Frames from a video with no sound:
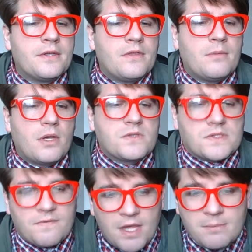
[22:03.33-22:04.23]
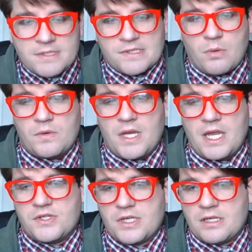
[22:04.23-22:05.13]
The most famous
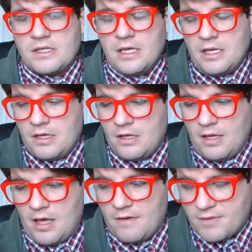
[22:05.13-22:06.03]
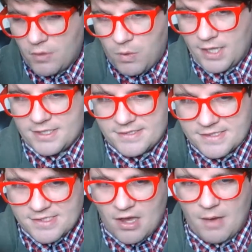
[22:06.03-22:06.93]
quotation of
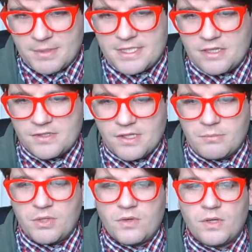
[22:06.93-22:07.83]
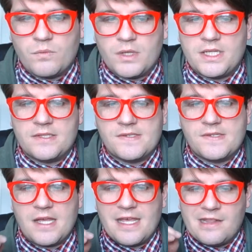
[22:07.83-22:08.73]
Aquinas' commentaries on beauty
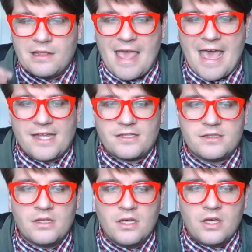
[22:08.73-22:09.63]
reads in Latin,